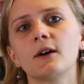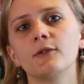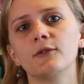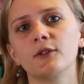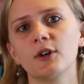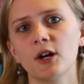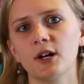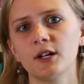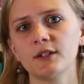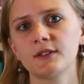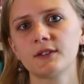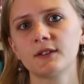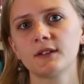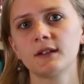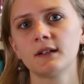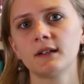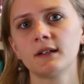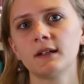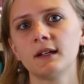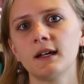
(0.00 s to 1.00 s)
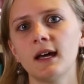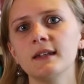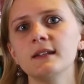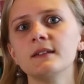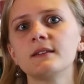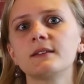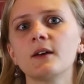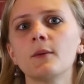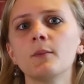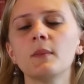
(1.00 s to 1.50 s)
of gods and
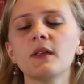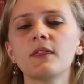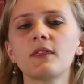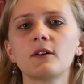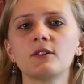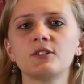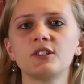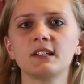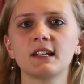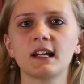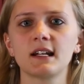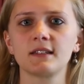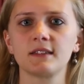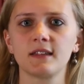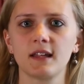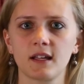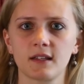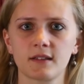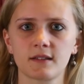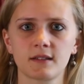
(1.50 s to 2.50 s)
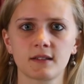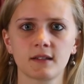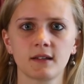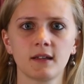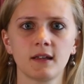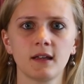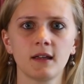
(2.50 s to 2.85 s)
in some mythological texts,